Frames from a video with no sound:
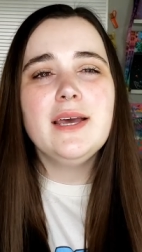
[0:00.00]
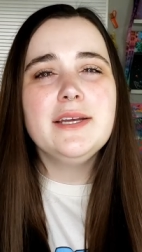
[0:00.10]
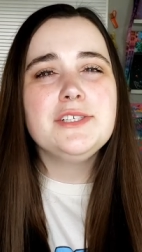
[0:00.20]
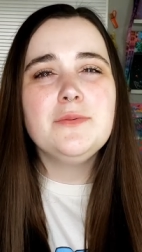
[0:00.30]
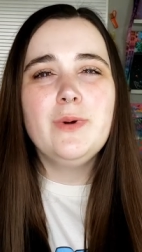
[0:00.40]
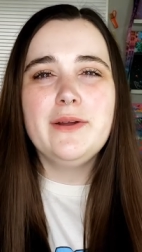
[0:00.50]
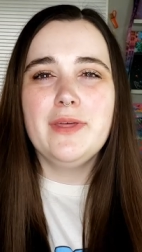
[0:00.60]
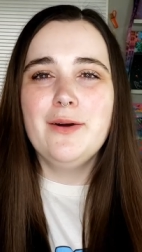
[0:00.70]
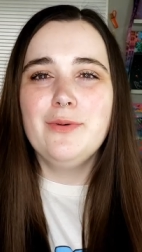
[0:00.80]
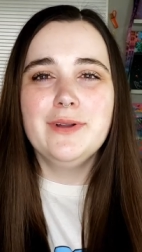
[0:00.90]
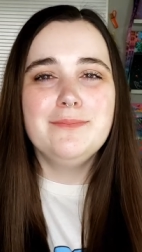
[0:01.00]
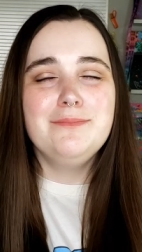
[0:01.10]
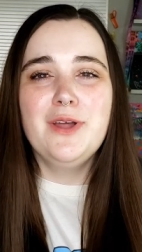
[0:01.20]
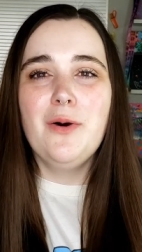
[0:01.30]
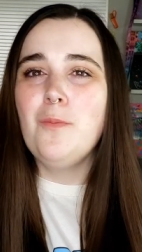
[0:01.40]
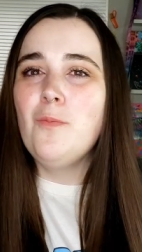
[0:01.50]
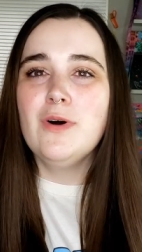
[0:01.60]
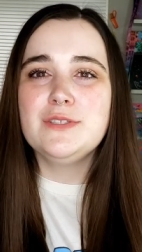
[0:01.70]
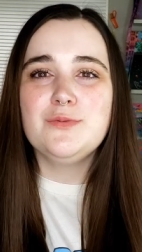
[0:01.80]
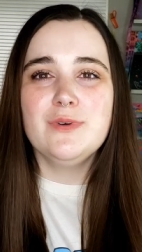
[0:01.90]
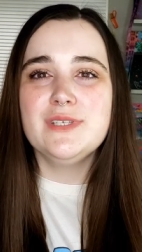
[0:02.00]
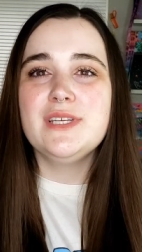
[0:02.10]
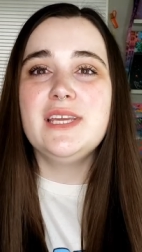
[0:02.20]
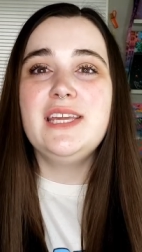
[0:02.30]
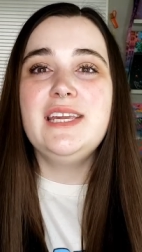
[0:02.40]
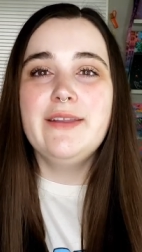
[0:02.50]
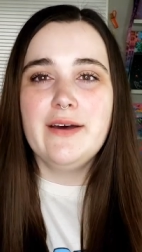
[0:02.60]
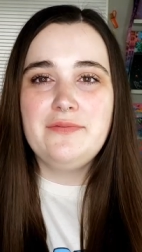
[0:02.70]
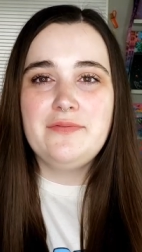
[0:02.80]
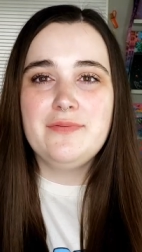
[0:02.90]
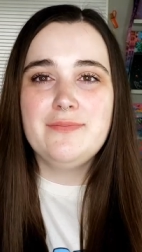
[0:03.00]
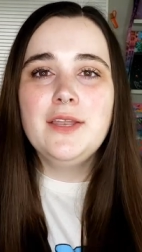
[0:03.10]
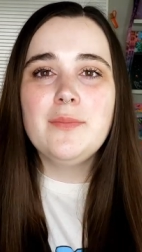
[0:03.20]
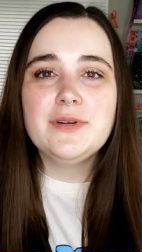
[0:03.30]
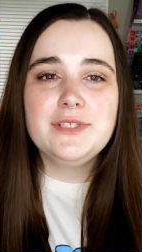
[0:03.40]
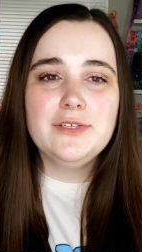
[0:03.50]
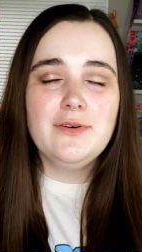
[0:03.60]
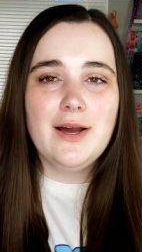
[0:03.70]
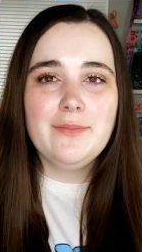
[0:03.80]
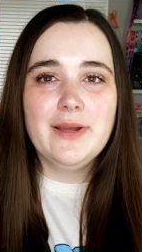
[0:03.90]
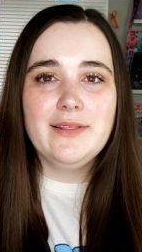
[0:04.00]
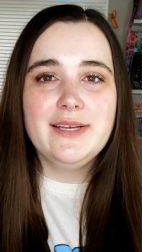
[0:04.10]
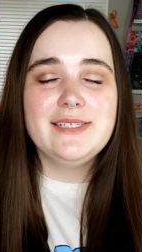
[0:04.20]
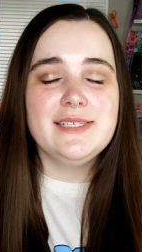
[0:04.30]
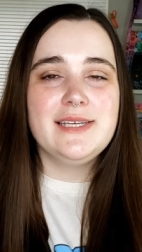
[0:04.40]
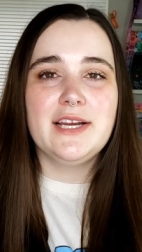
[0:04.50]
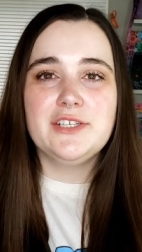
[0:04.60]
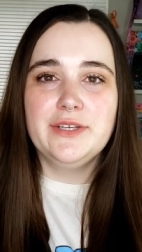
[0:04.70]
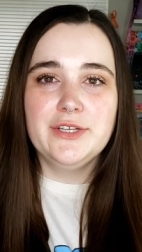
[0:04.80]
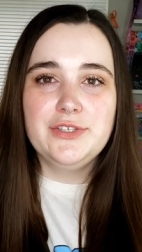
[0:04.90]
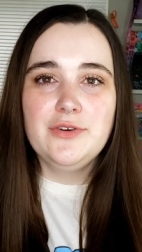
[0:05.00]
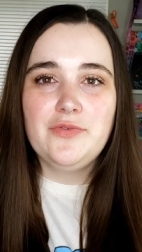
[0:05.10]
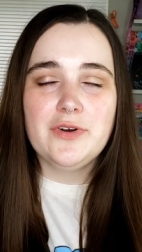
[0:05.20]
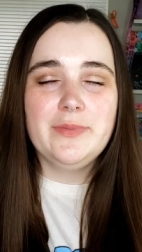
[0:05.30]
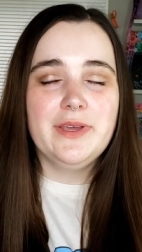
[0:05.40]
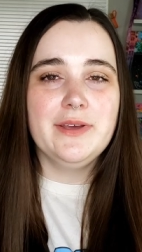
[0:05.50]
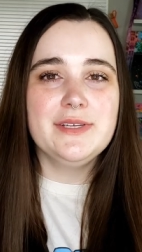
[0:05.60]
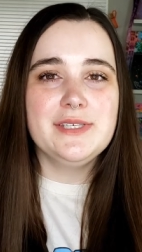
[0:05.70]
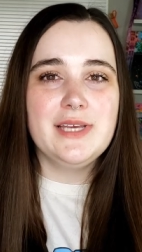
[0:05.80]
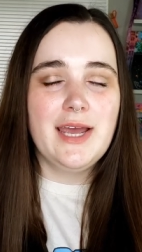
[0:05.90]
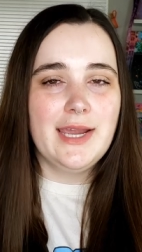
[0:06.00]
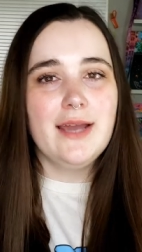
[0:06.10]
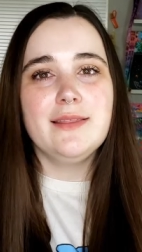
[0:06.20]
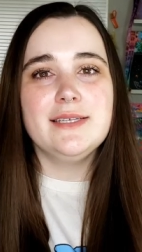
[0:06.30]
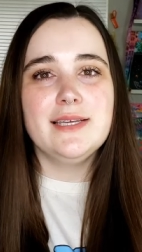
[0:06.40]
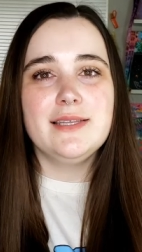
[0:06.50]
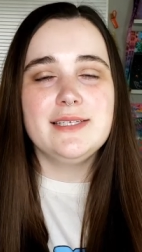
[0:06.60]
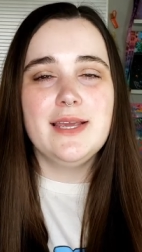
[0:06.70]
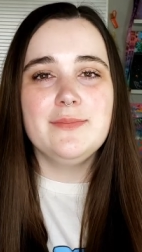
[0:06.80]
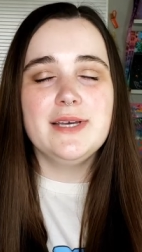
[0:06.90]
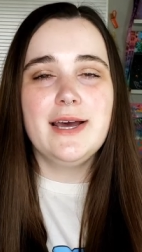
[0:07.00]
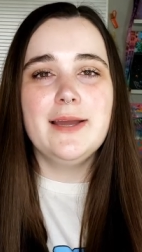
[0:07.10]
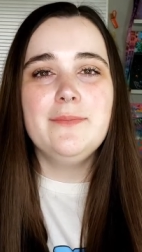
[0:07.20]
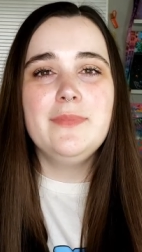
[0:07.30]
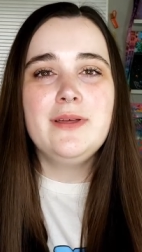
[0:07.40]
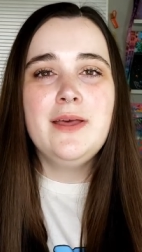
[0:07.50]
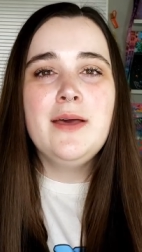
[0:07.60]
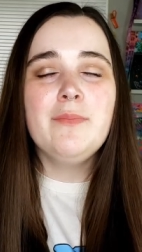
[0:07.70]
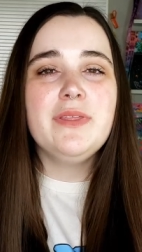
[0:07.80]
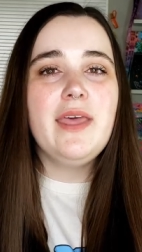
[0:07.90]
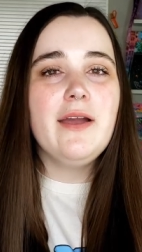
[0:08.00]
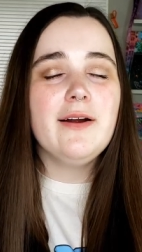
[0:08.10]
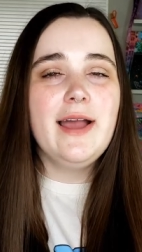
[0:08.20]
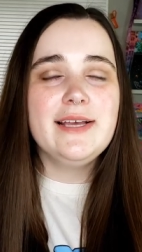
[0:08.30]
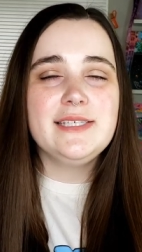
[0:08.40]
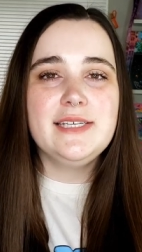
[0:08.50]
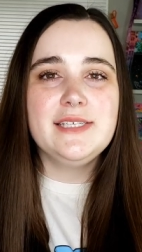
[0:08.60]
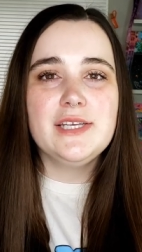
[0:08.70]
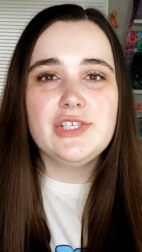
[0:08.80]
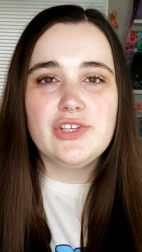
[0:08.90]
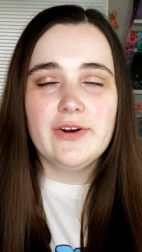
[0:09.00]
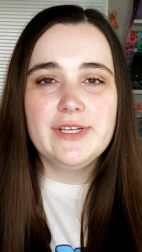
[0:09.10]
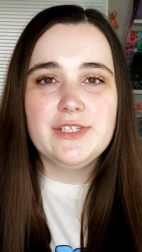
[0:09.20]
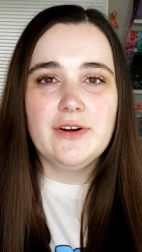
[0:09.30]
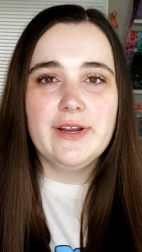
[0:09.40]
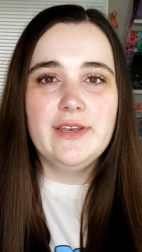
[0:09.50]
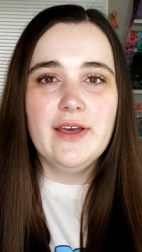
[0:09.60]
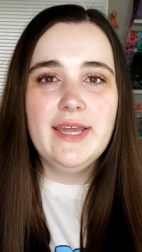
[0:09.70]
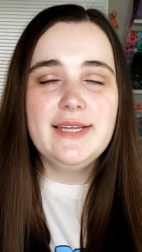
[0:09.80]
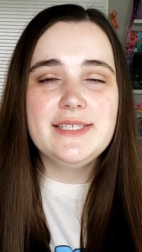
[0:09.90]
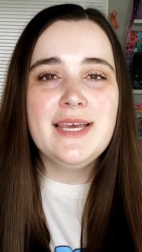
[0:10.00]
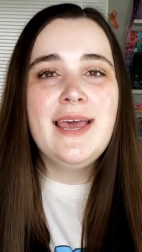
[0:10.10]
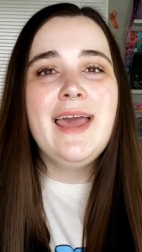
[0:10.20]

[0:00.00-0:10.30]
I should wear that one. No, once was enough. Number two on my list is actually a twofer because I got these at the same time, but they are Essie's Starry Starry Night